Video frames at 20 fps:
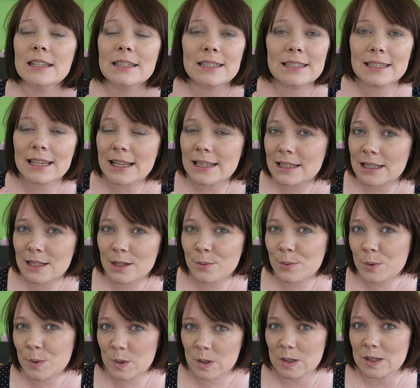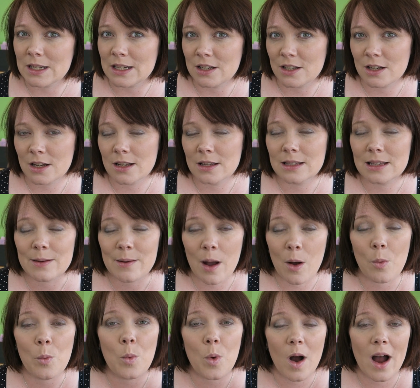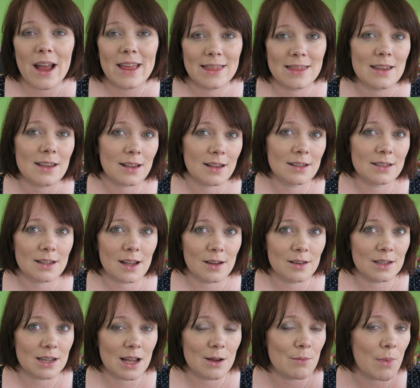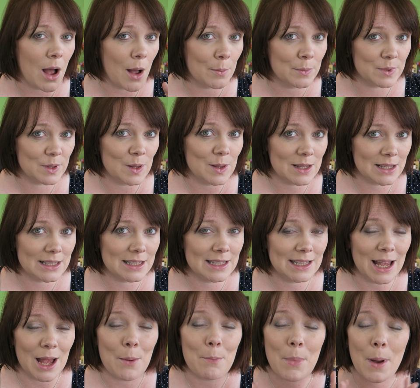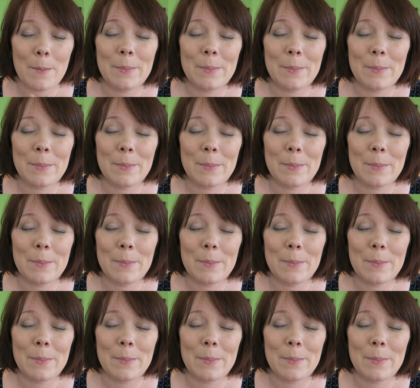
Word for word: sensible decisions about what I think is going to come up. So this is it.